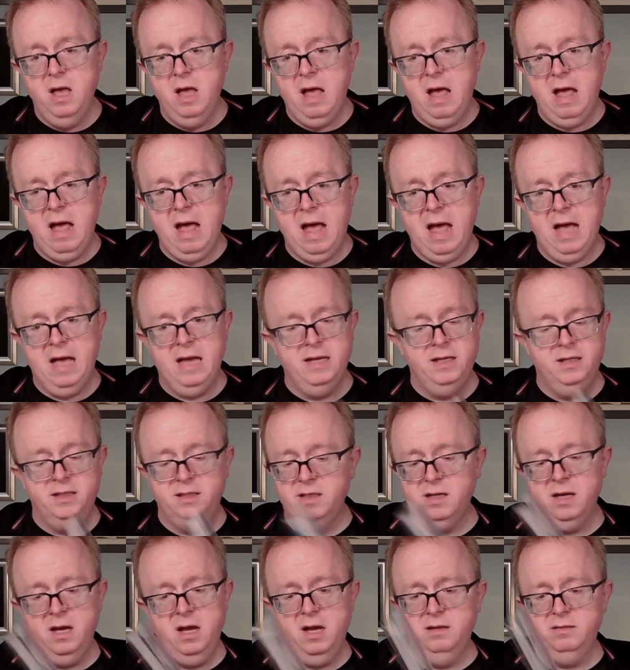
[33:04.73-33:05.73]
and
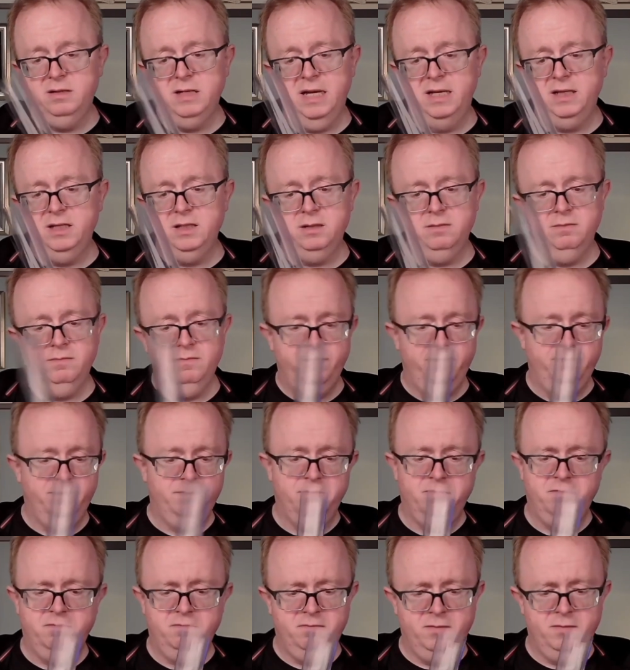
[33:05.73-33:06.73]
it takes
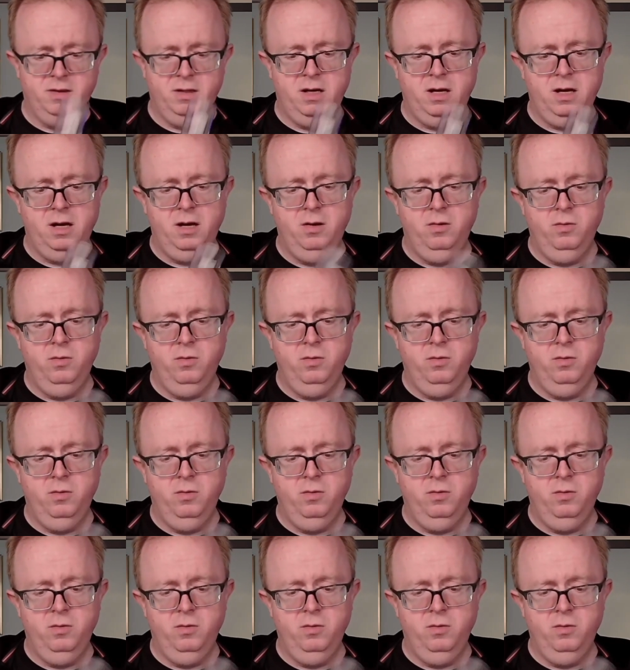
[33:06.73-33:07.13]
a